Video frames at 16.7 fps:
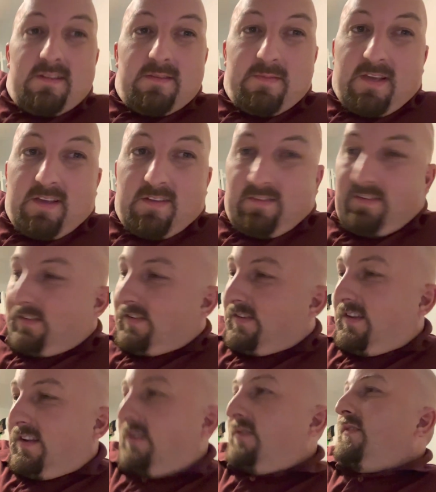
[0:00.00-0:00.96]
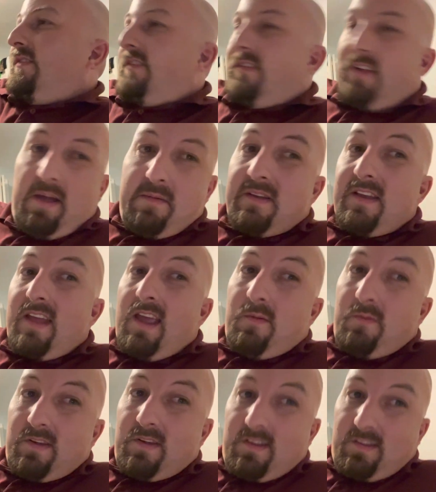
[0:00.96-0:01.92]
because it's, you know, it's the time of day
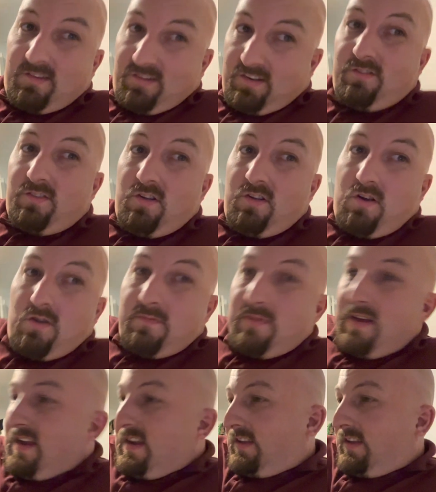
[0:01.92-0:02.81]
when the children are home.